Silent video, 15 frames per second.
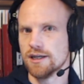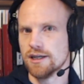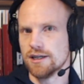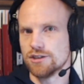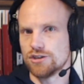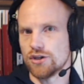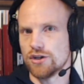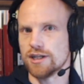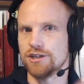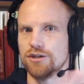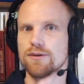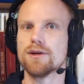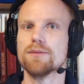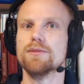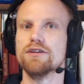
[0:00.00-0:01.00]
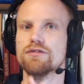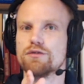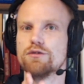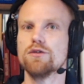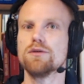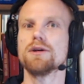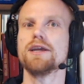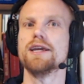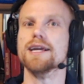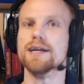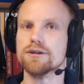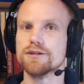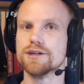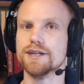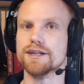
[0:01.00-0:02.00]
so that you can be fully
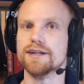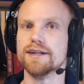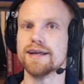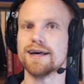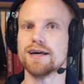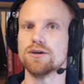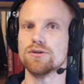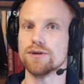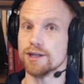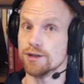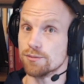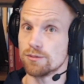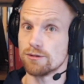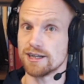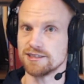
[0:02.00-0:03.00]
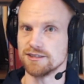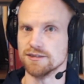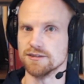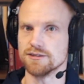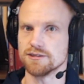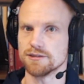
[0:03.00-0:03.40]
here in the now, in the present.